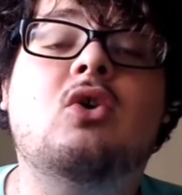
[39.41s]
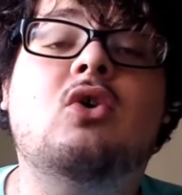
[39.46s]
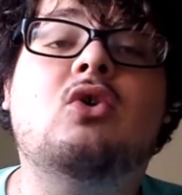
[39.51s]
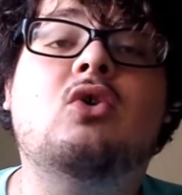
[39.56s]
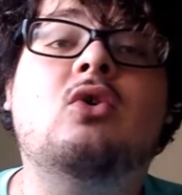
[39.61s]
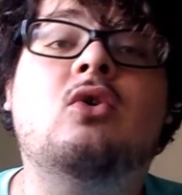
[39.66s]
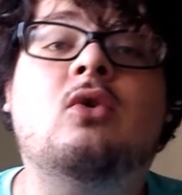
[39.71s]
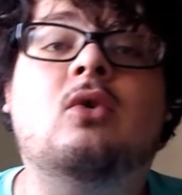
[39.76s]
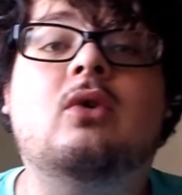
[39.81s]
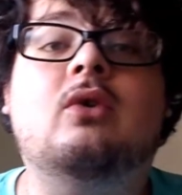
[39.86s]

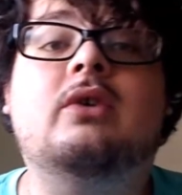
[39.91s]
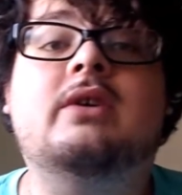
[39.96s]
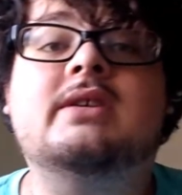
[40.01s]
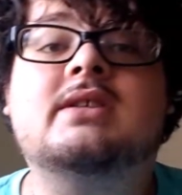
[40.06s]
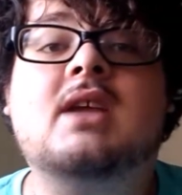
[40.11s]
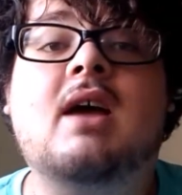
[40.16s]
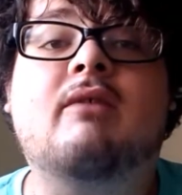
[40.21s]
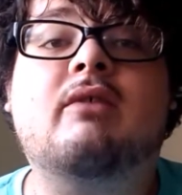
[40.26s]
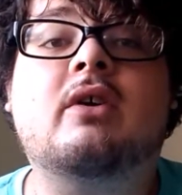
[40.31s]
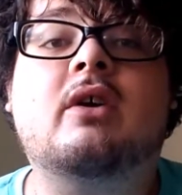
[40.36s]
who
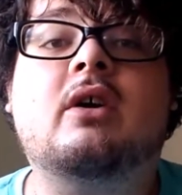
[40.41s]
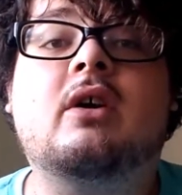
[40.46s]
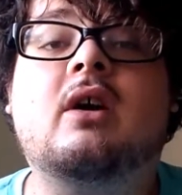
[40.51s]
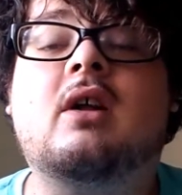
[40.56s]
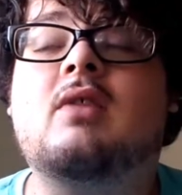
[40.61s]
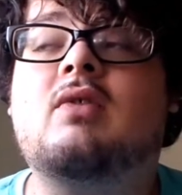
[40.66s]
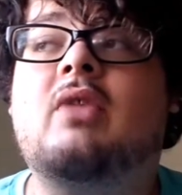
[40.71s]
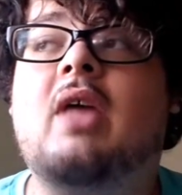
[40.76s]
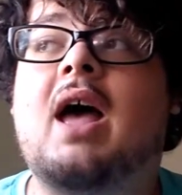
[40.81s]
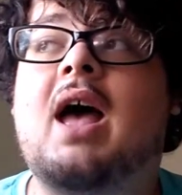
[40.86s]
discover
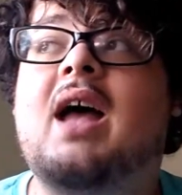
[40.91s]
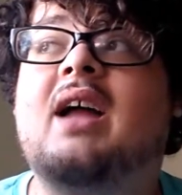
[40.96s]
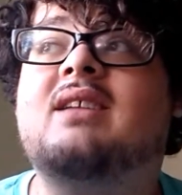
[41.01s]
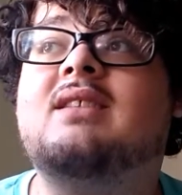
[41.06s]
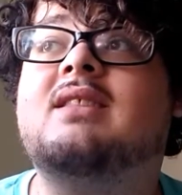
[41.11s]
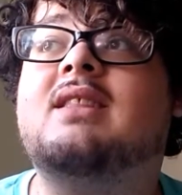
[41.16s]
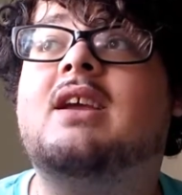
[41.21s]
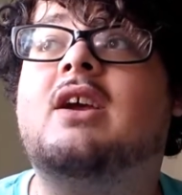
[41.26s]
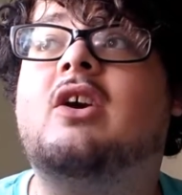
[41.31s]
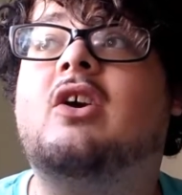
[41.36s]
that
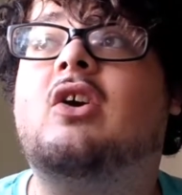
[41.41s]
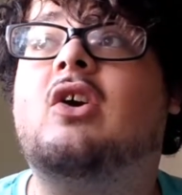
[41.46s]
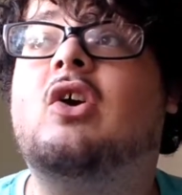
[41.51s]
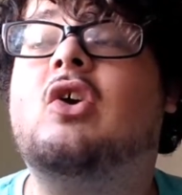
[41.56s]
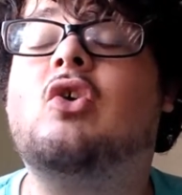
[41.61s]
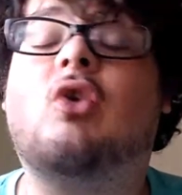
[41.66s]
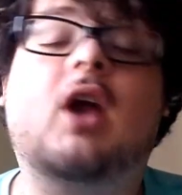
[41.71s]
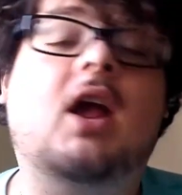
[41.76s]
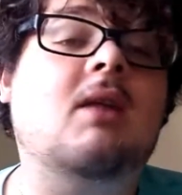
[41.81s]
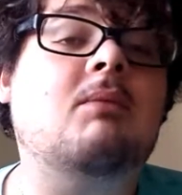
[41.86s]
their
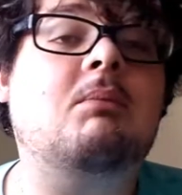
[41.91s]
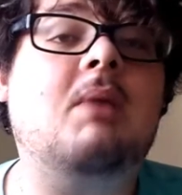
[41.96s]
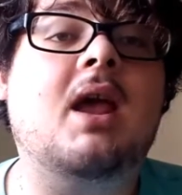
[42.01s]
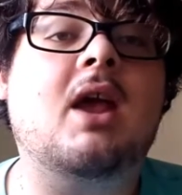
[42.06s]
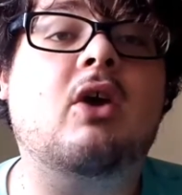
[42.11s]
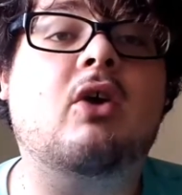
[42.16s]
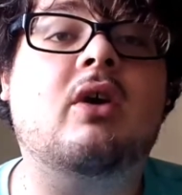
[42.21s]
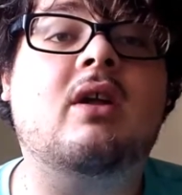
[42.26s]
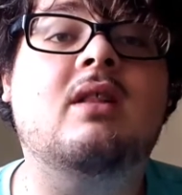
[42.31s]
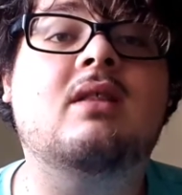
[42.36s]

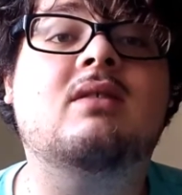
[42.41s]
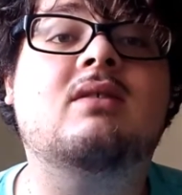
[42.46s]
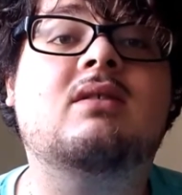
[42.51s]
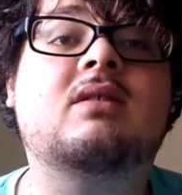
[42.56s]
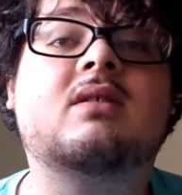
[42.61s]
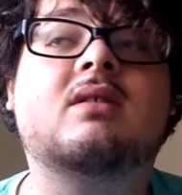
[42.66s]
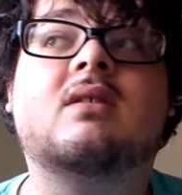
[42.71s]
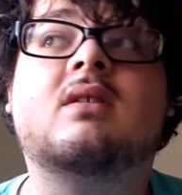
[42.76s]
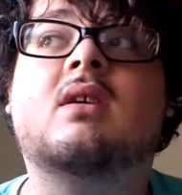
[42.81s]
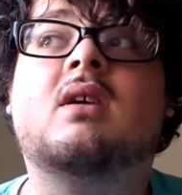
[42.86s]

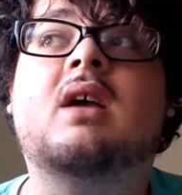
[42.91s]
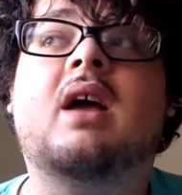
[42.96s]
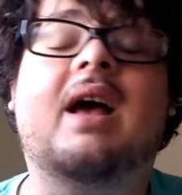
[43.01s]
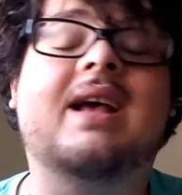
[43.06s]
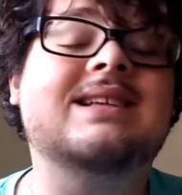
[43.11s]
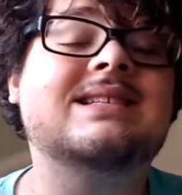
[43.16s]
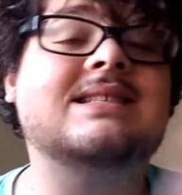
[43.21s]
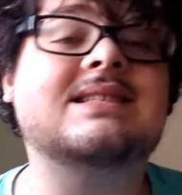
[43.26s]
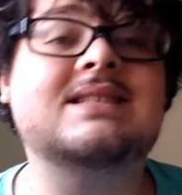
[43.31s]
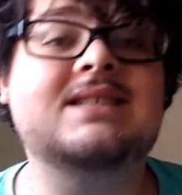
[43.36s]
grandparents'
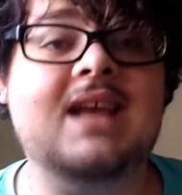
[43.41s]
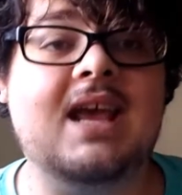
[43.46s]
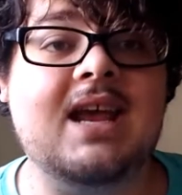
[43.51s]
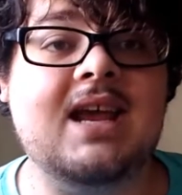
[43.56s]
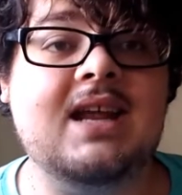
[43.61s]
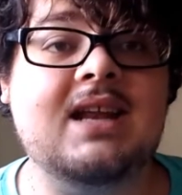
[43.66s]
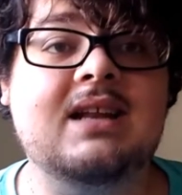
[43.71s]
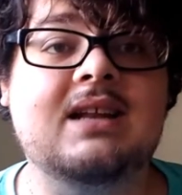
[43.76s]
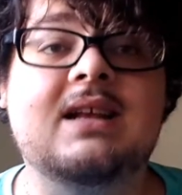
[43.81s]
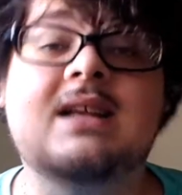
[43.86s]

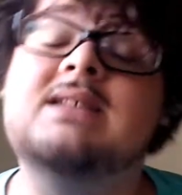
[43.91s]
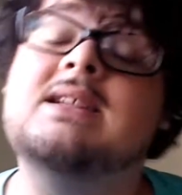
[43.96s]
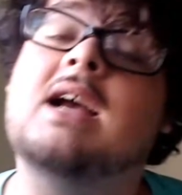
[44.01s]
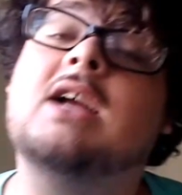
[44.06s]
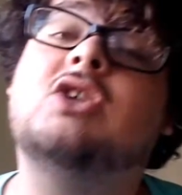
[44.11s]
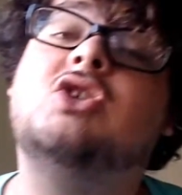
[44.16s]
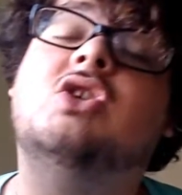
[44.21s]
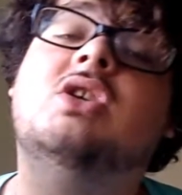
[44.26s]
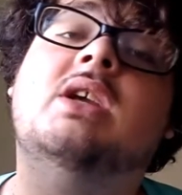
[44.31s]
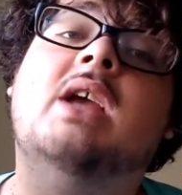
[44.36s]
estate is
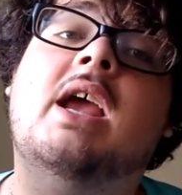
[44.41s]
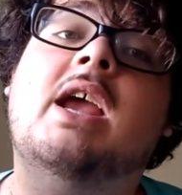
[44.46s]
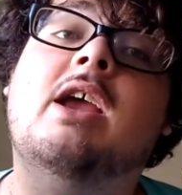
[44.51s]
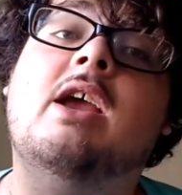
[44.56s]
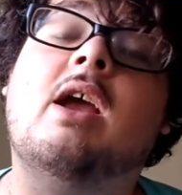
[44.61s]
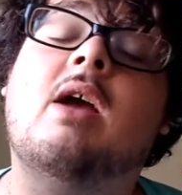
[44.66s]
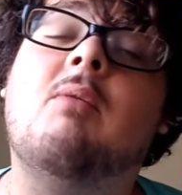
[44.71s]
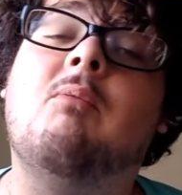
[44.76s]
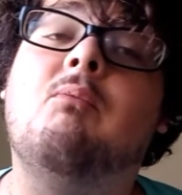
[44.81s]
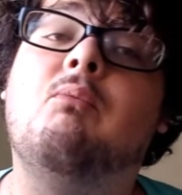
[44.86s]
actually
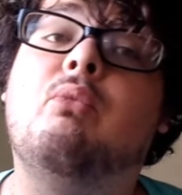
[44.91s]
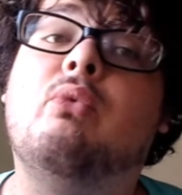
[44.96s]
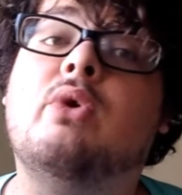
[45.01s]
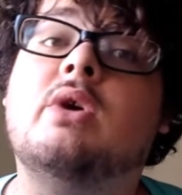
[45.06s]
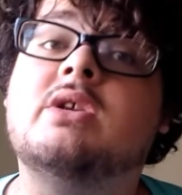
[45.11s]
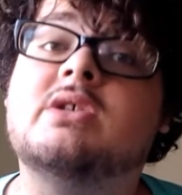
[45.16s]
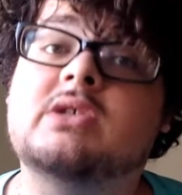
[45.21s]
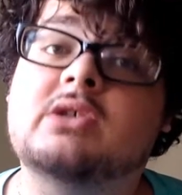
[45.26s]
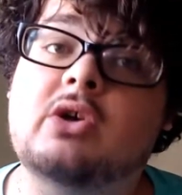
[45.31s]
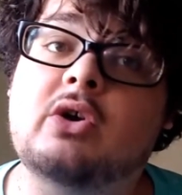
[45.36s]
a
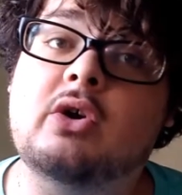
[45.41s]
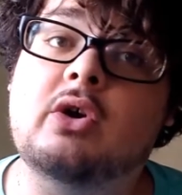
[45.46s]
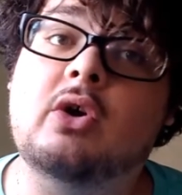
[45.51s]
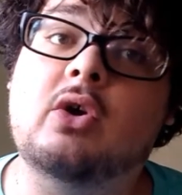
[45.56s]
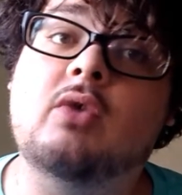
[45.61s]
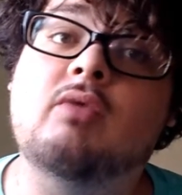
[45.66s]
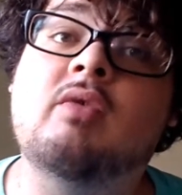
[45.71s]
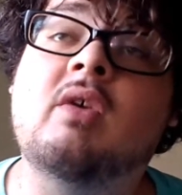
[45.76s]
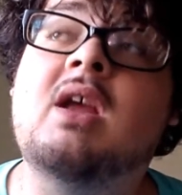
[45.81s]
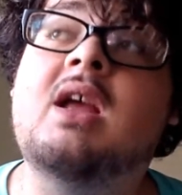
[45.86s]

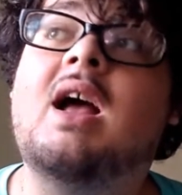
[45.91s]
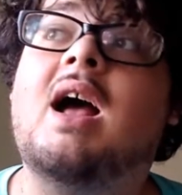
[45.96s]
preserve,